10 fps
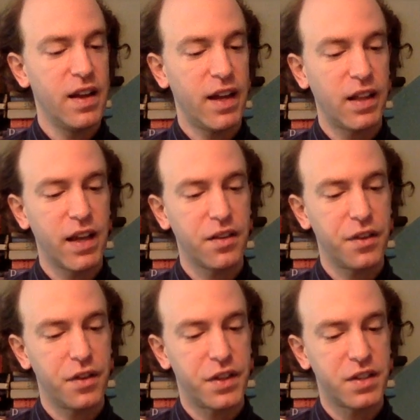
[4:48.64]
At
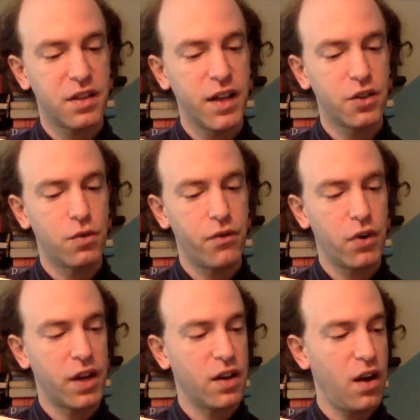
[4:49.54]
length, the slight
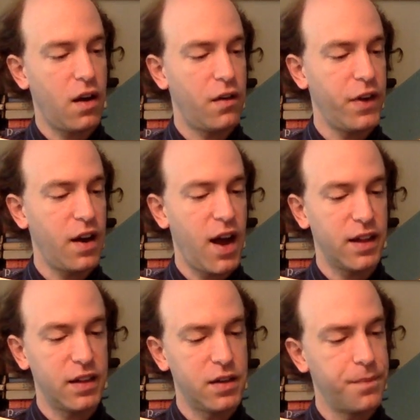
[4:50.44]
quivering of an
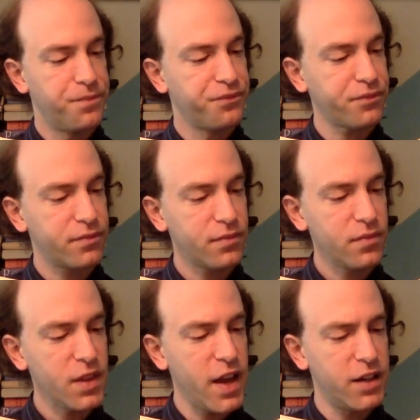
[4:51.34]
eyelid,
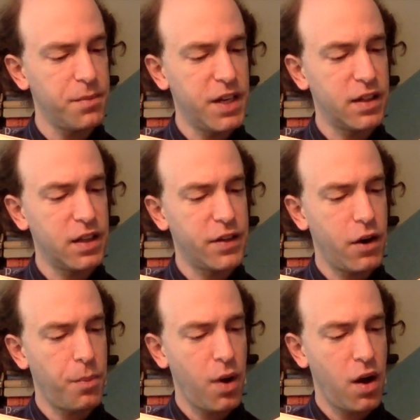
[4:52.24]
and immediately
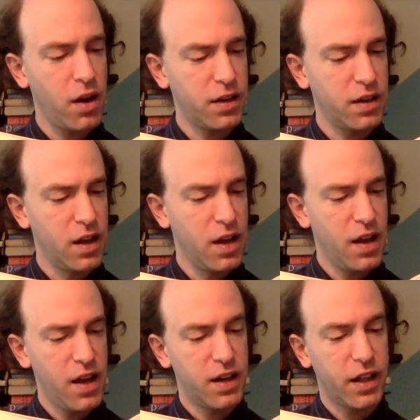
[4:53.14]
thereupon,
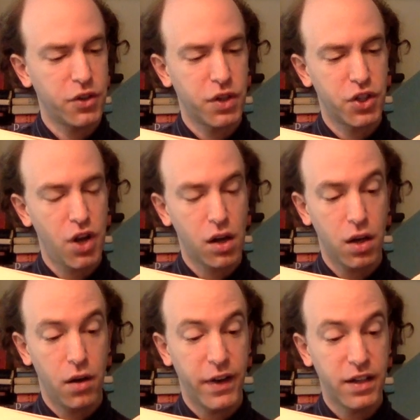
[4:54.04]
an electric shock
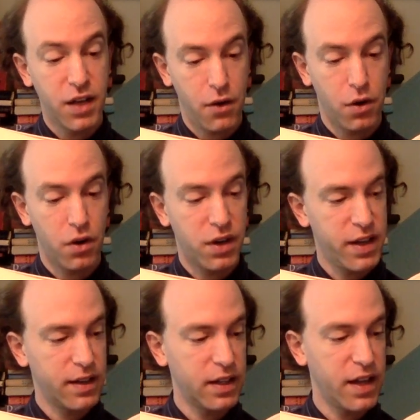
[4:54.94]
of a terror,
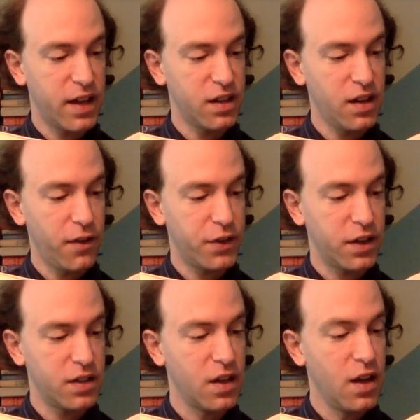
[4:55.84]
deadly and
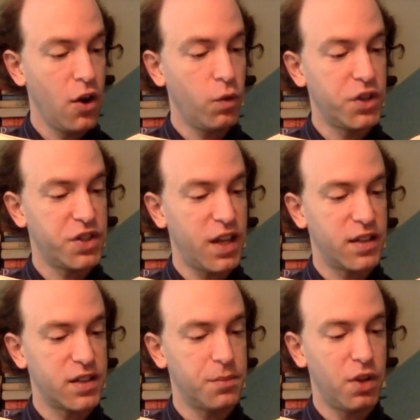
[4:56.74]
indefinite, which
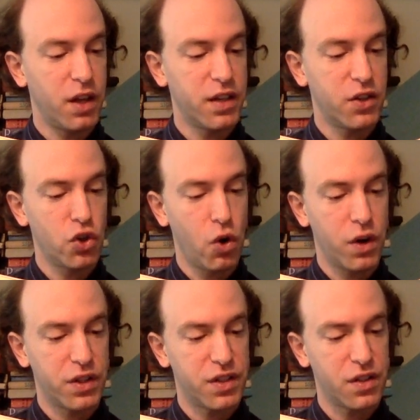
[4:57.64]
sends the blood in
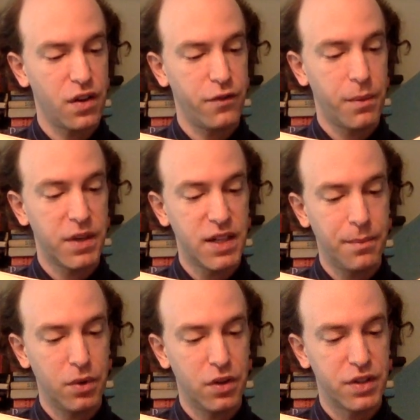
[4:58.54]
torrents from the
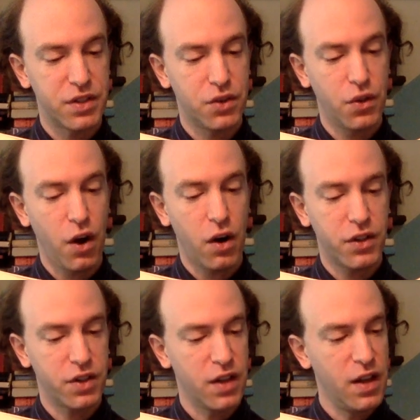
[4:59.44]
temples to the
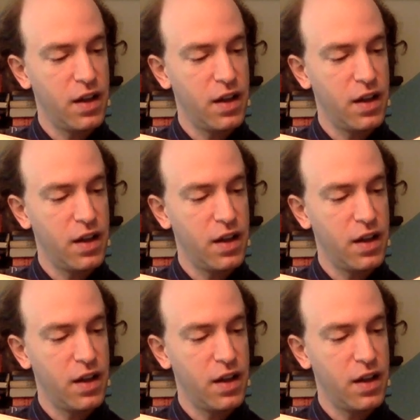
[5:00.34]
heart.